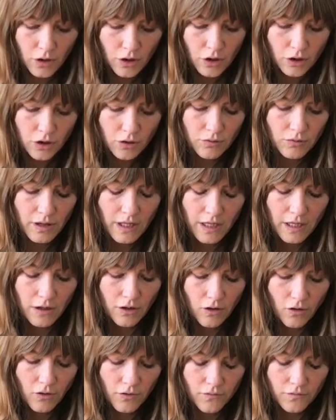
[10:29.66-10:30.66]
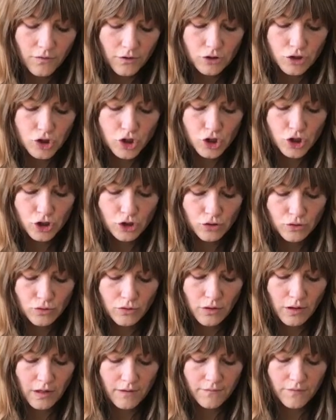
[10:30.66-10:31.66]
you lay it over 2
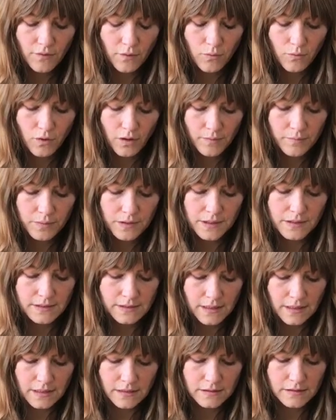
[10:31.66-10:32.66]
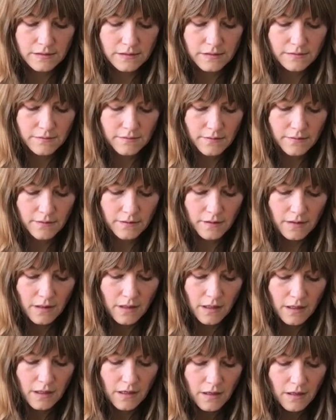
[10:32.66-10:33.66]
of the warp pieces,
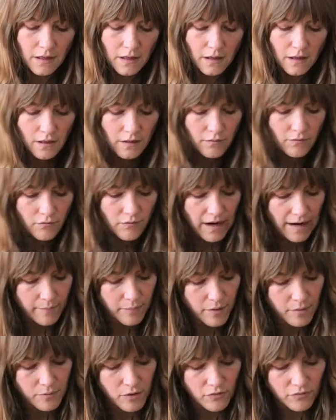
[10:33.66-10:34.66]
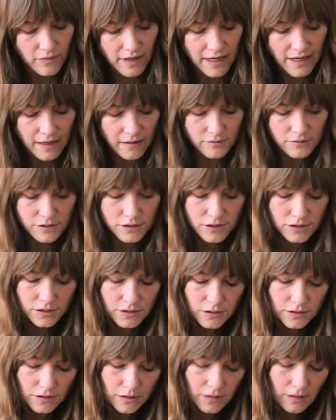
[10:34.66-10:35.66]
wrap them around
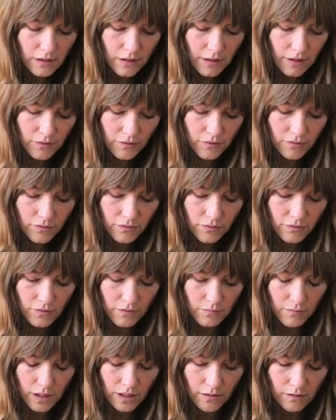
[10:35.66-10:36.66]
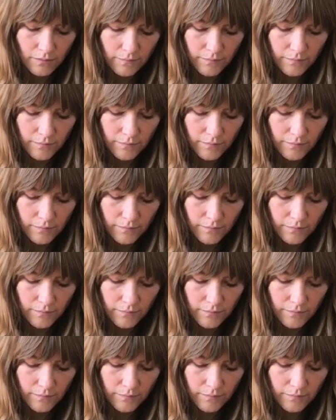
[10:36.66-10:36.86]
and through the middle.